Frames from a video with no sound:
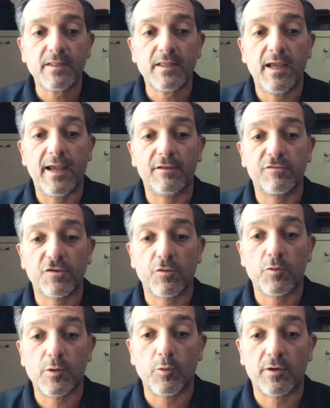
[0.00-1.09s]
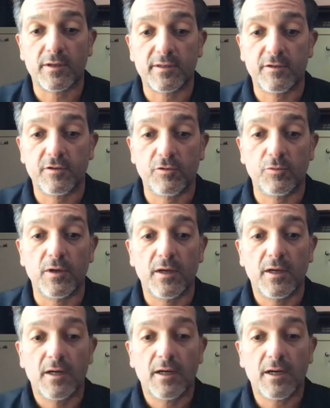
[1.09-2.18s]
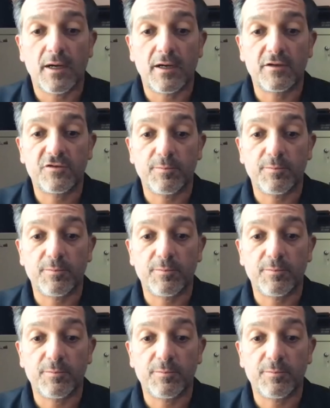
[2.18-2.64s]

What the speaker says: And so we will continue to